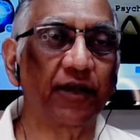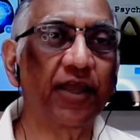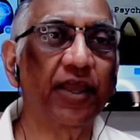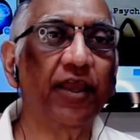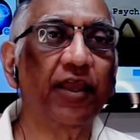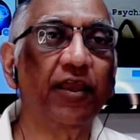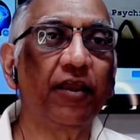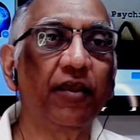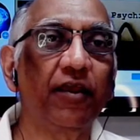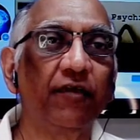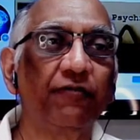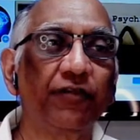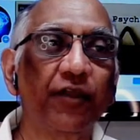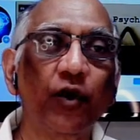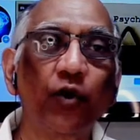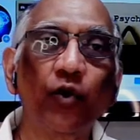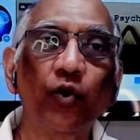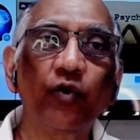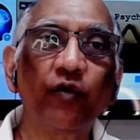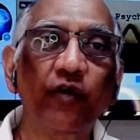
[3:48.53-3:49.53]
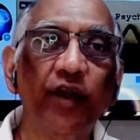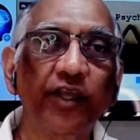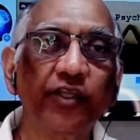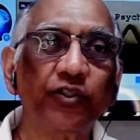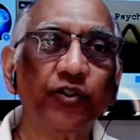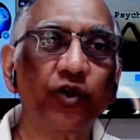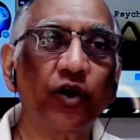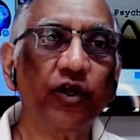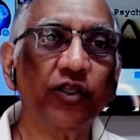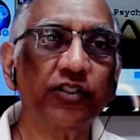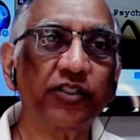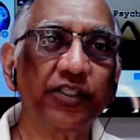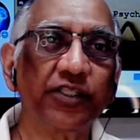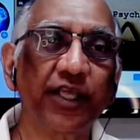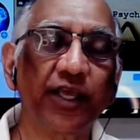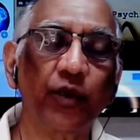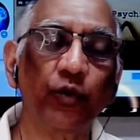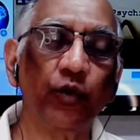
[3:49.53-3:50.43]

Right. If they go to restaurants, they